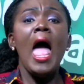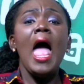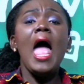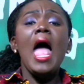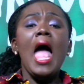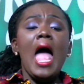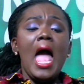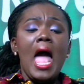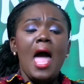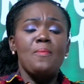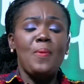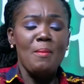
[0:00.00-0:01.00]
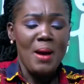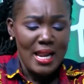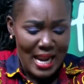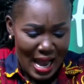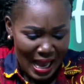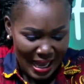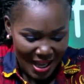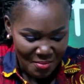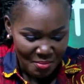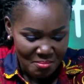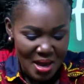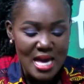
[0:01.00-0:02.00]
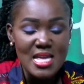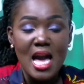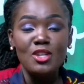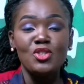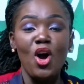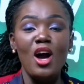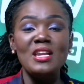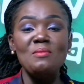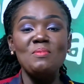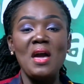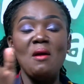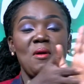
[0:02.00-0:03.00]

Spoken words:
Hey, Pamela. Me, go show me your